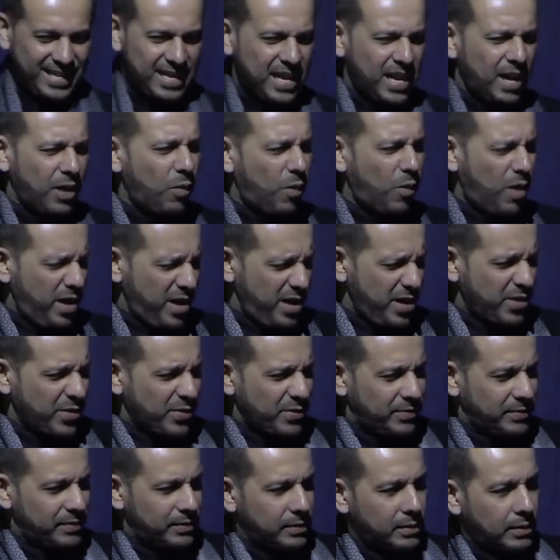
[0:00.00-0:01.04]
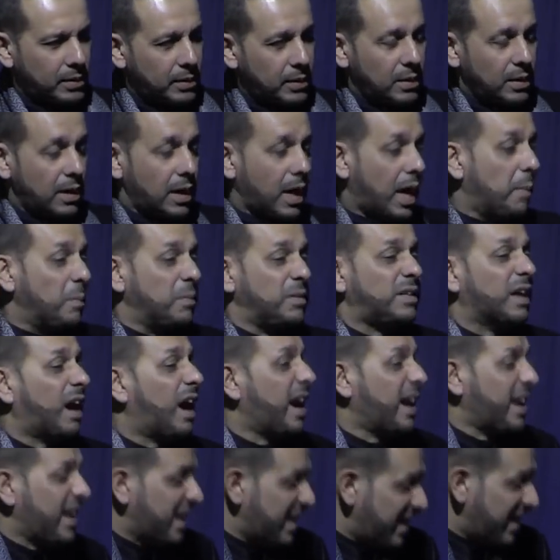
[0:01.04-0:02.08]
How are you? I'm
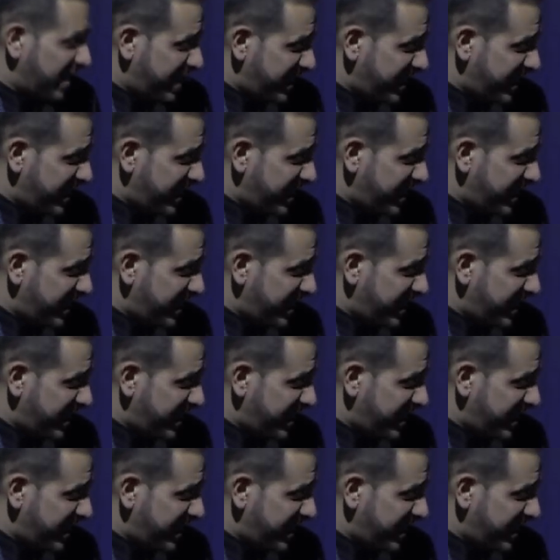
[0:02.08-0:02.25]
dying.